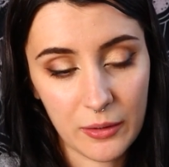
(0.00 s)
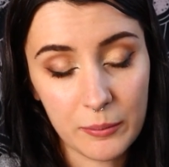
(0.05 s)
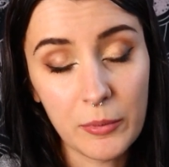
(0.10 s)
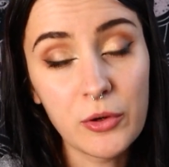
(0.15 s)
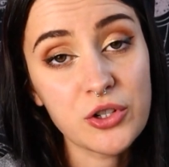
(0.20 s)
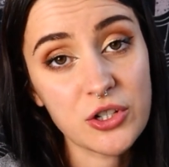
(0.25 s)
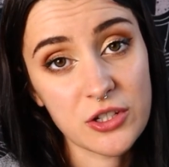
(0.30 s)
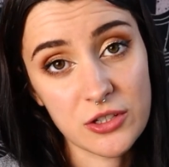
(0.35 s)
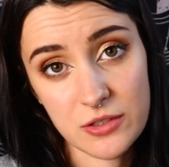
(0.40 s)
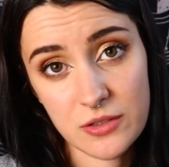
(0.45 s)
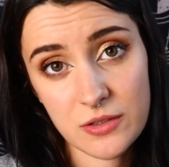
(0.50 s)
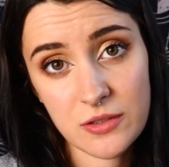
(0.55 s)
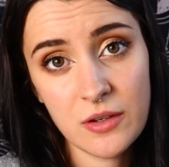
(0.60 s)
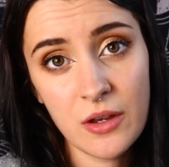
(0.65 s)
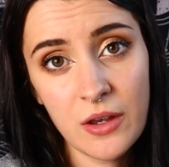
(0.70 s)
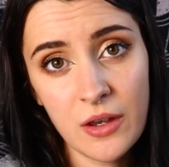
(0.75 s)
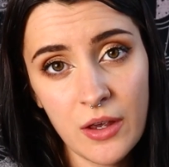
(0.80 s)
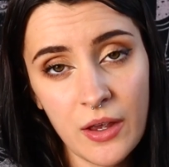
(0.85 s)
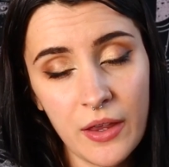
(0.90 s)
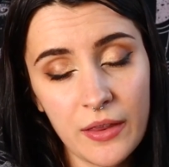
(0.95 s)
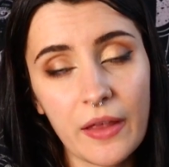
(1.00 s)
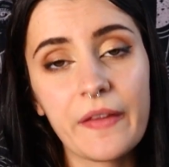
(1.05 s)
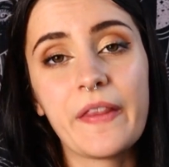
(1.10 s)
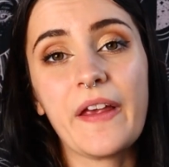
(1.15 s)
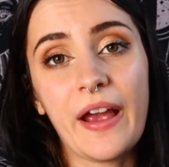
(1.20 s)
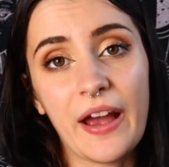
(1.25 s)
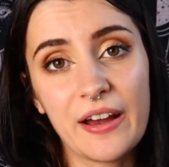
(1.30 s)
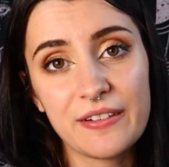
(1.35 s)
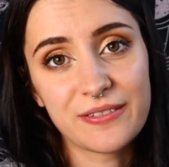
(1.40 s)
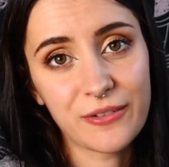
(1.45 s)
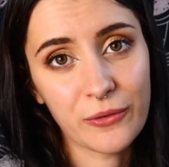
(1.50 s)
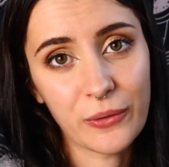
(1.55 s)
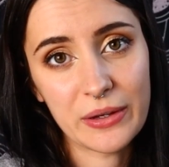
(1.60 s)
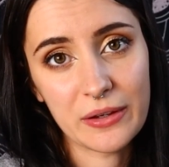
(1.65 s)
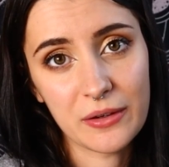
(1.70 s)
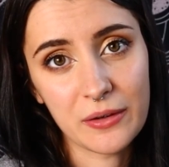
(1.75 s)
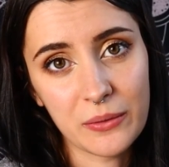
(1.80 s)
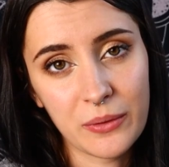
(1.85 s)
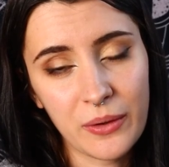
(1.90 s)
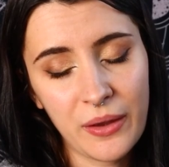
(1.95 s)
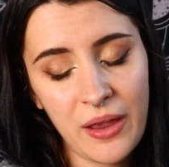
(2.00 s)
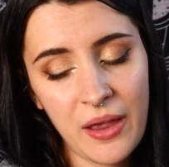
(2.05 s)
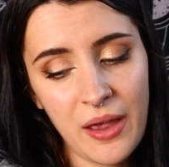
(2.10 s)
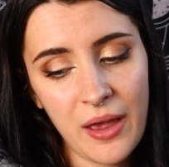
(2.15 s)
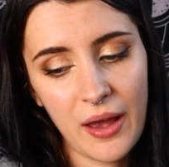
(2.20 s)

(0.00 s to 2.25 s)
emotions that they have for you.